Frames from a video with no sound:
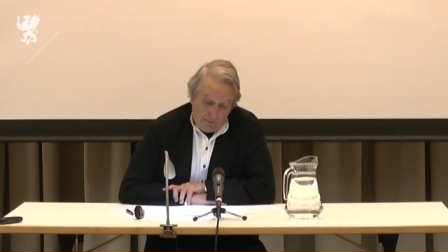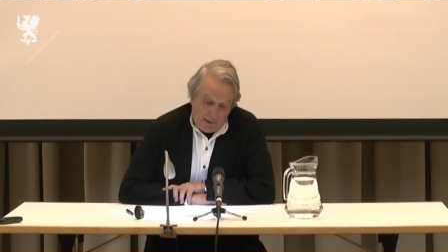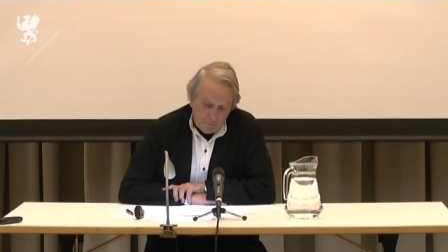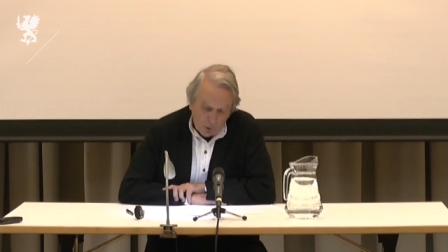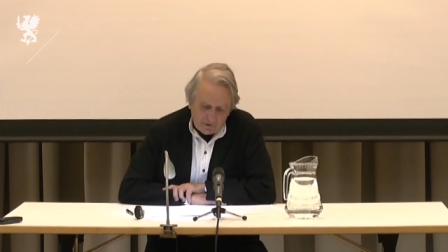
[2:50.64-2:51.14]

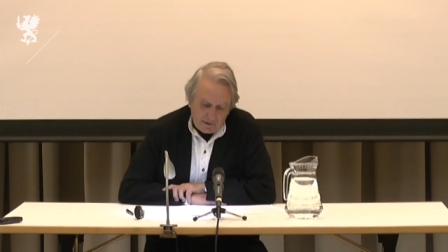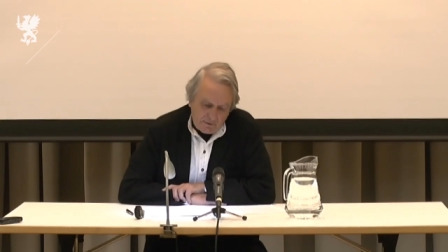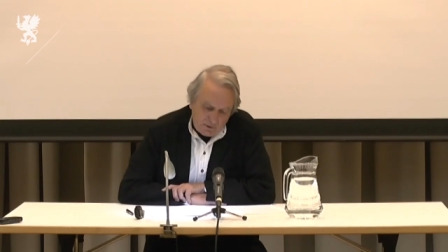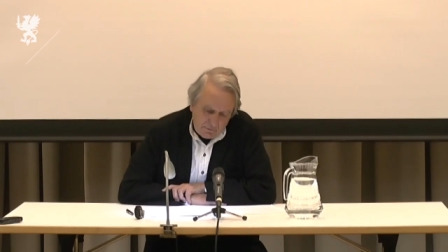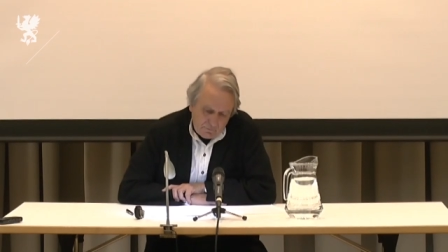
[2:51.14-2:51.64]

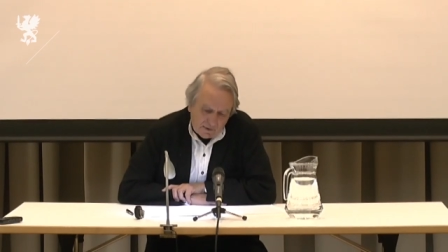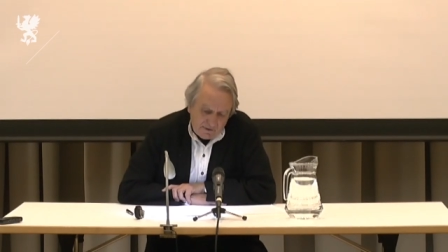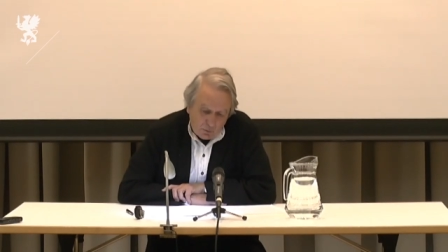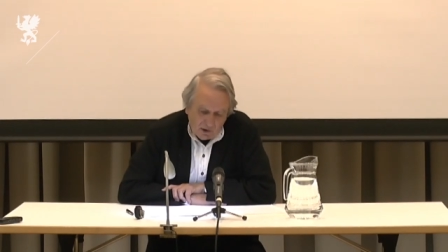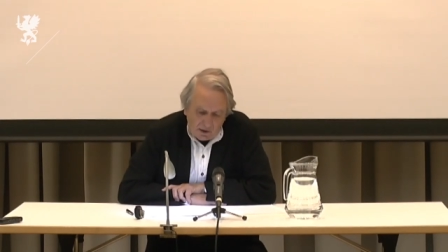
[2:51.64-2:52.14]
embodied,
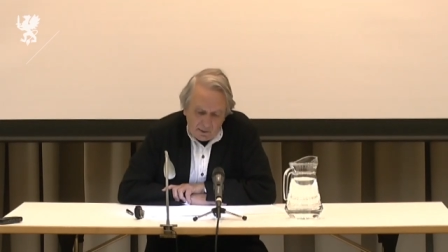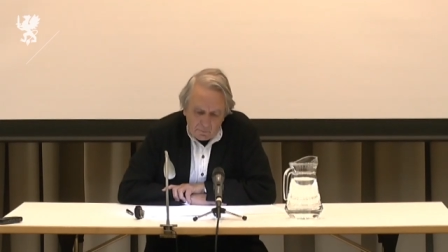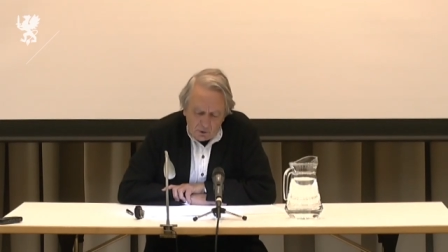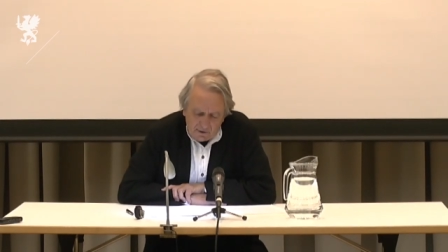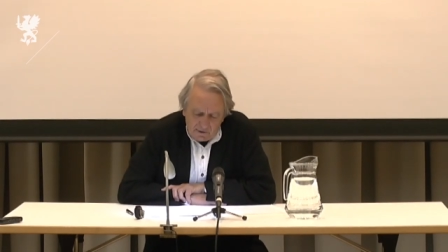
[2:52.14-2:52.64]
adequately
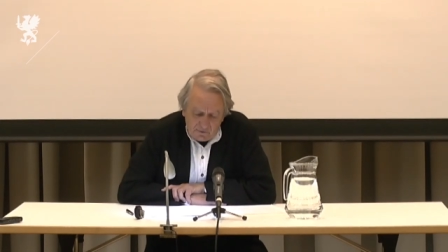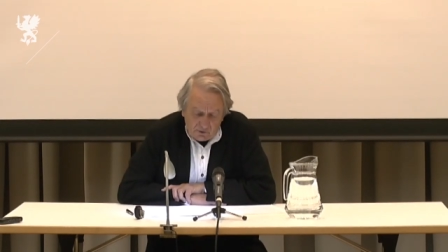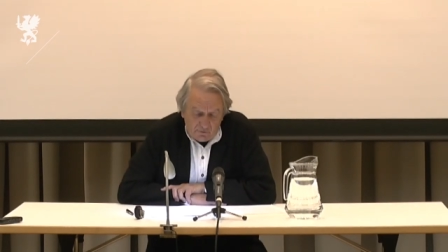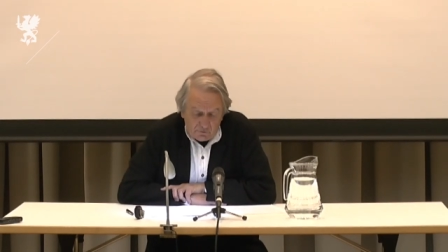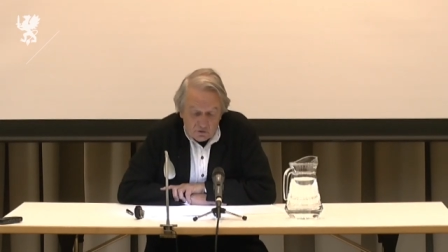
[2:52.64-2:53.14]
embodied in the
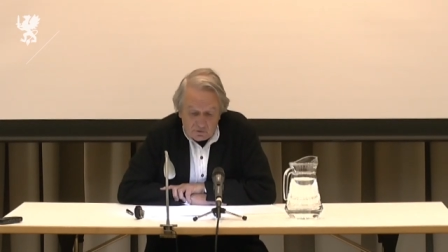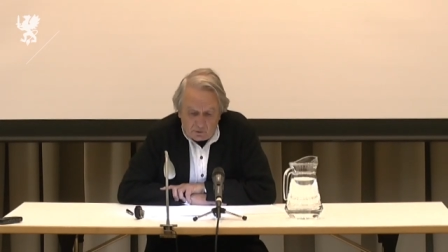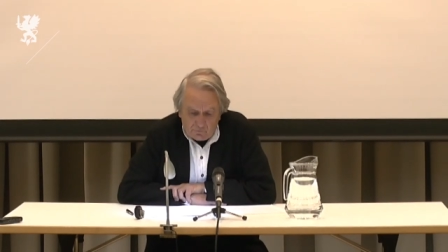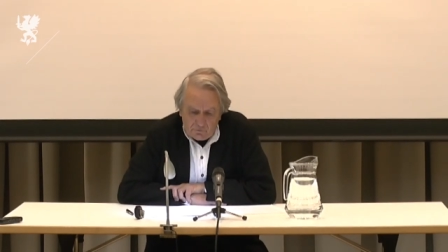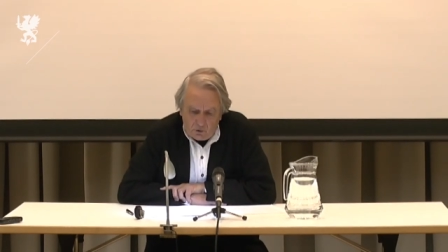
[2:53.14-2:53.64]
institutional
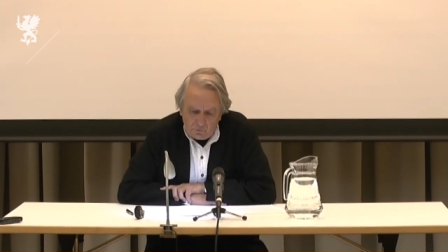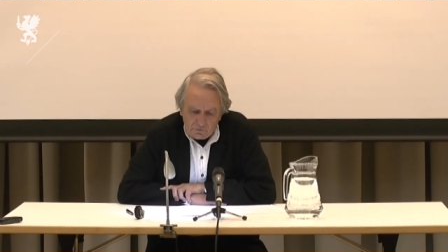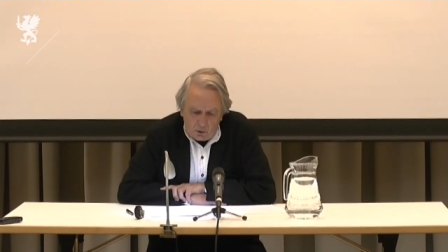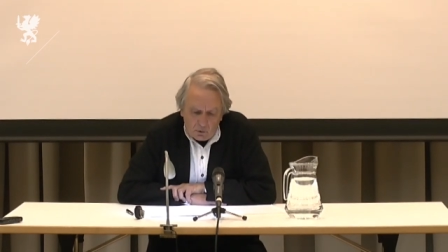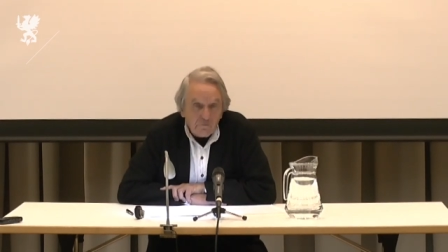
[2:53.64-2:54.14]

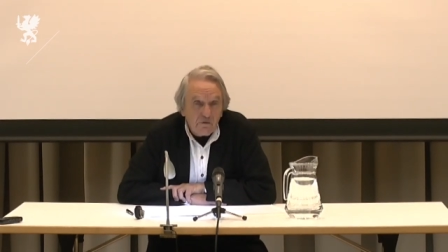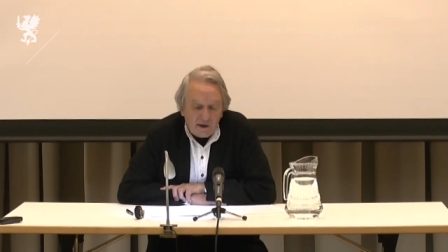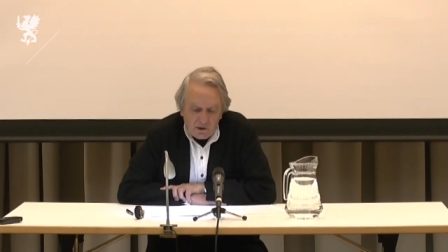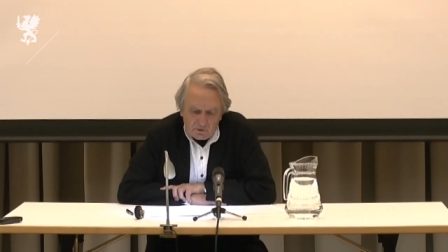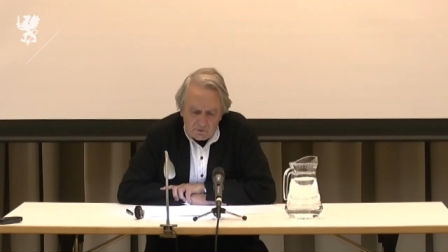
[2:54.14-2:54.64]
forms of
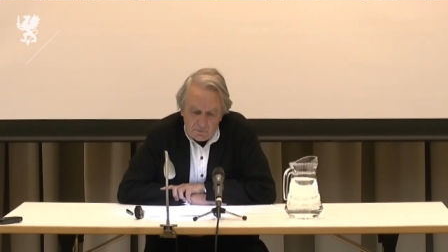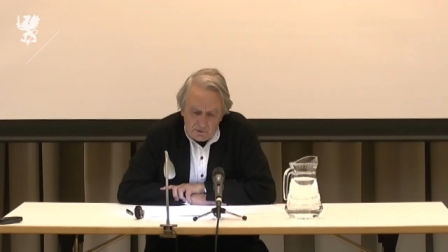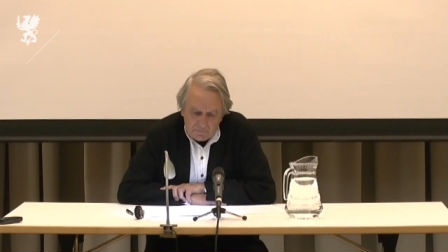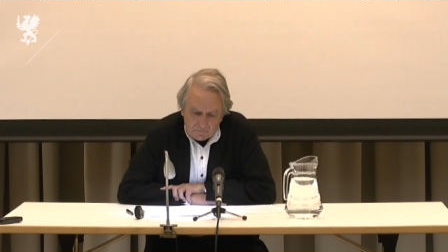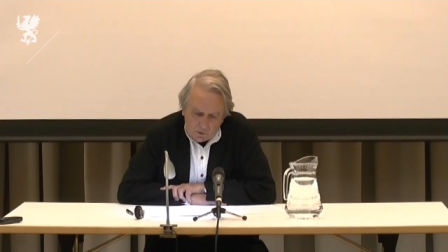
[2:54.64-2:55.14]

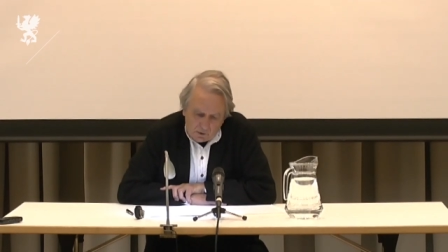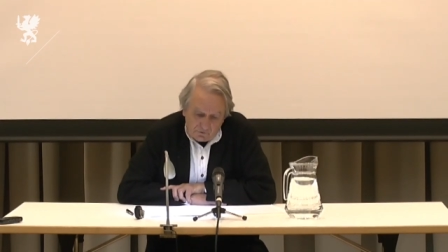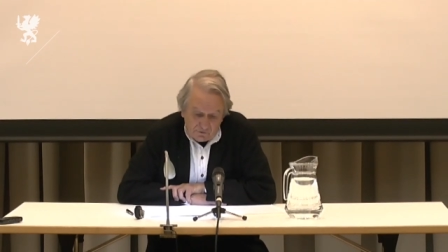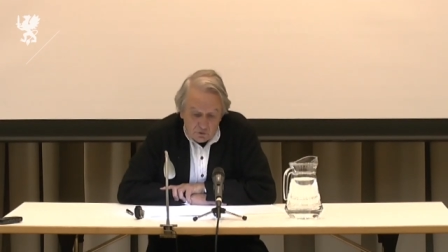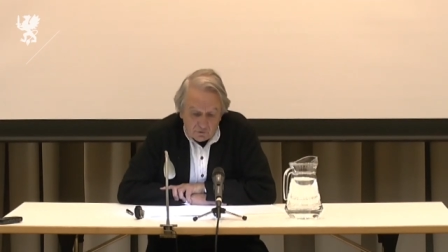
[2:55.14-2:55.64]
economy,
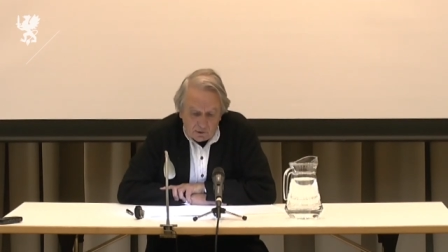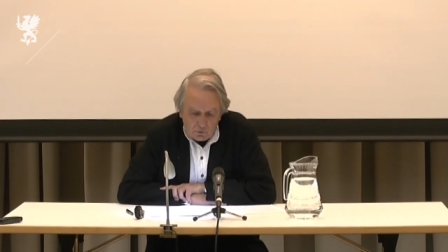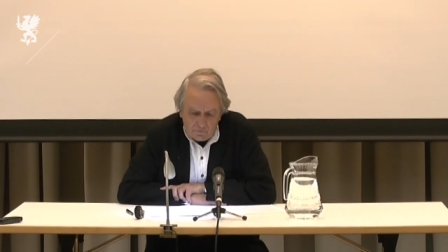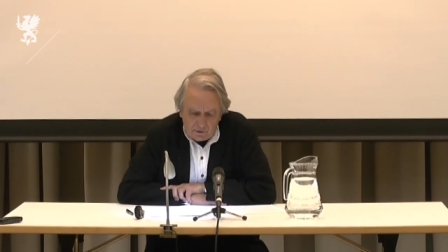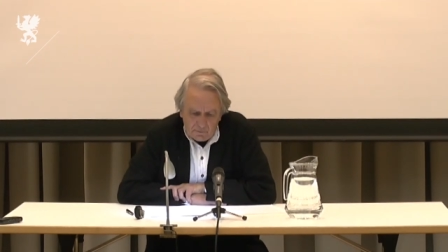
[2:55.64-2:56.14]
constitutional
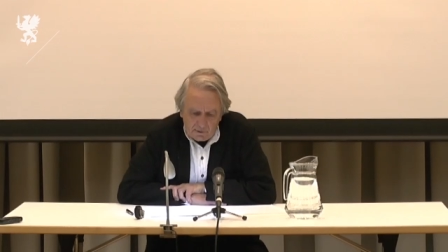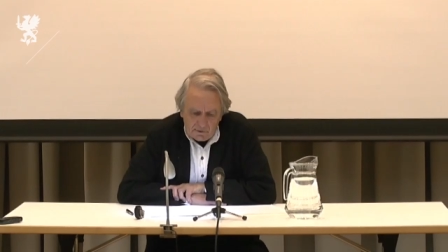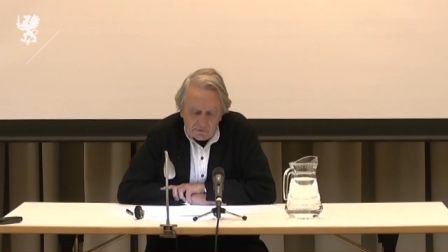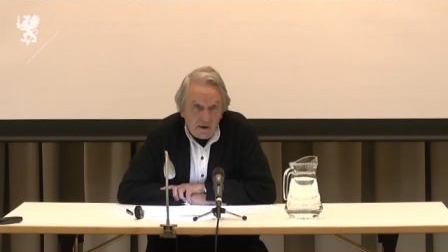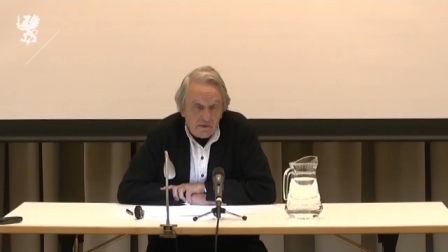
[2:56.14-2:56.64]

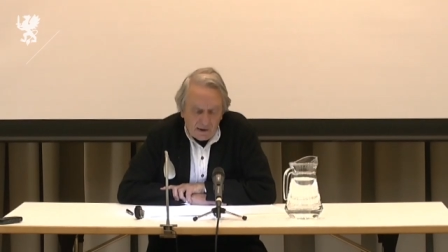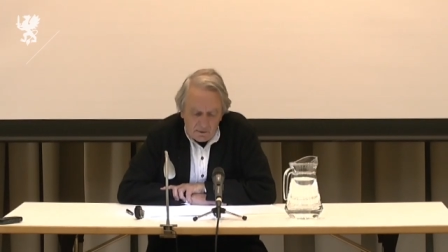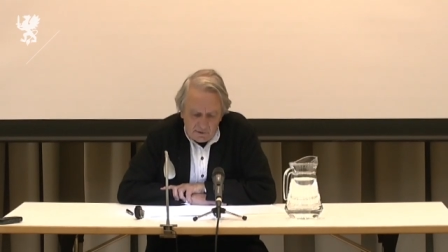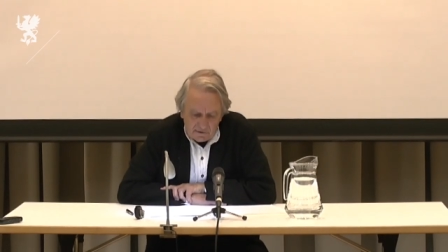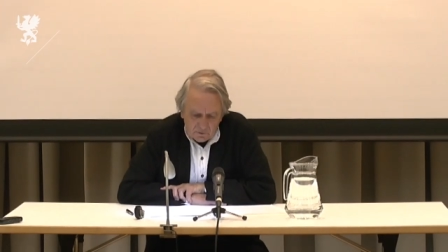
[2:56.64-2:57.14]
government, and
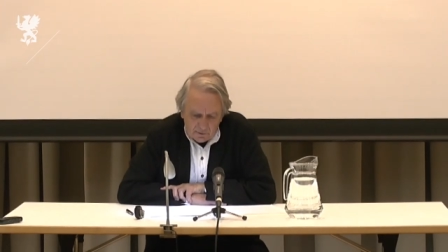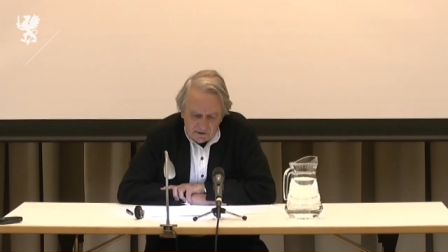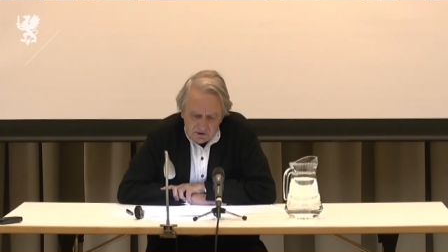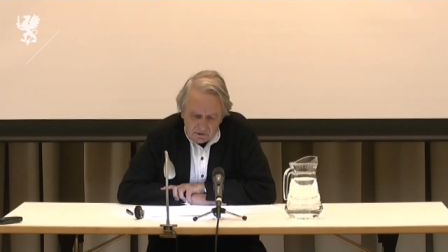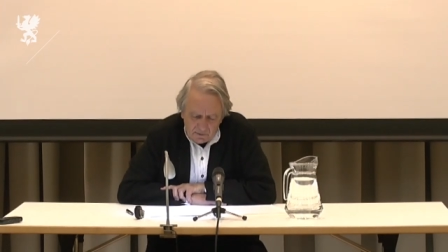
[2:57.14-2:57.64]

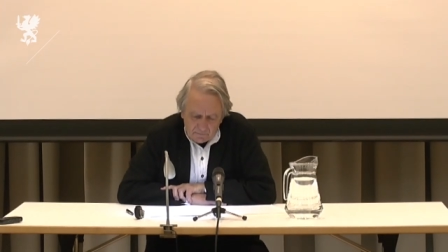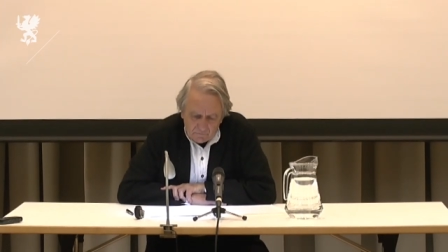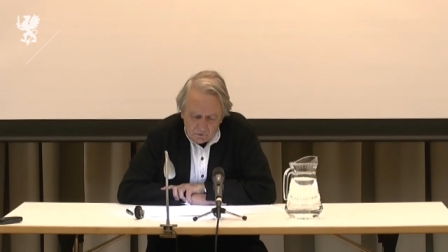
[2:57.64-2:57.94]
administration.